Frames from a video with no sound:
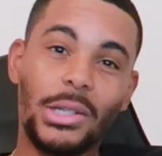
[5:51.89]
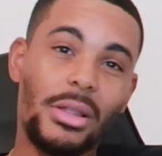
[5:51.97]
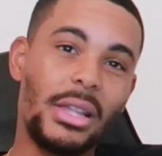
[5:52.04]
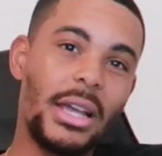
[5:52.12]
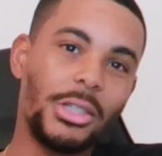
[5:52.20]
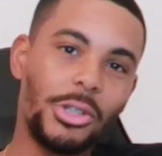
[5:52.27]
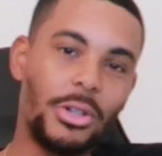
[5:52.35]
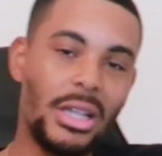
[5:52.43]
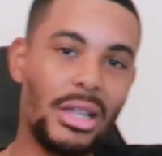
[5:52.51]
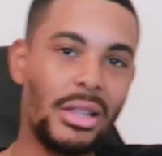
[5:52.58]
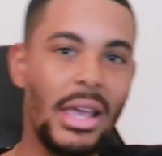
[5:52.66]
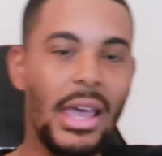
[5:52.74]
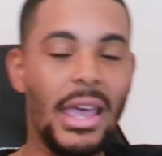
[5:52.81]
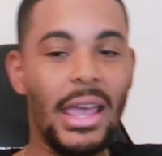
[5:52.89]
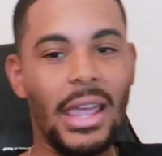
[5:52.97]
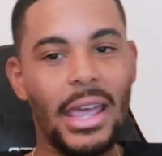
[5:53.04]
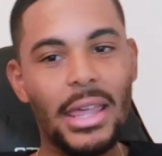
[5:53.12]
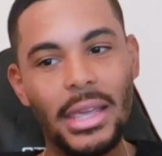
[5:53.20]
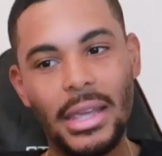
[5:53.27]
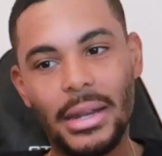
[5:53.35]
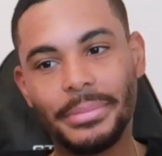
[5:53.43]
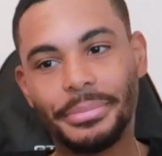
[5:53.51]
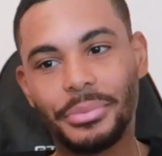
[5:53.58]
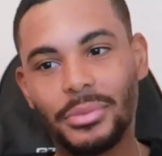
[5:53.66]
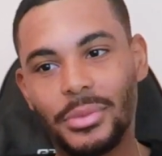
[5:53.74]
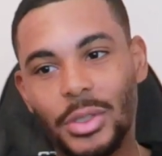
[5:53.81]
your schedule is. And
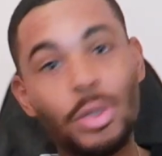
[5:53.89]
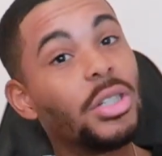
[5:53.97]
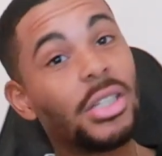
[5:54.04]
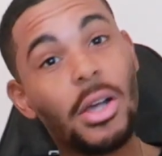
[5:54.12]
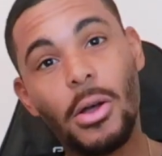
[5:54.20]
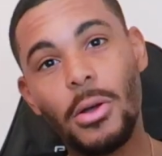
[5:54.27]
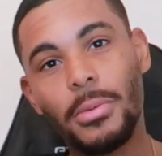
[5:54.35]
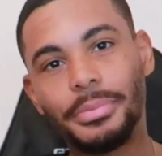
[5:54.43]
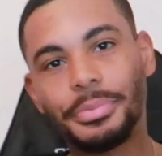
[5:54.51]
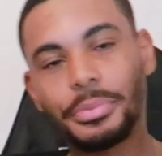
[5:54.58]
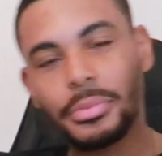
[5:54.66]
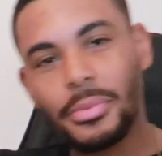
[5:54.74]
then you just go home.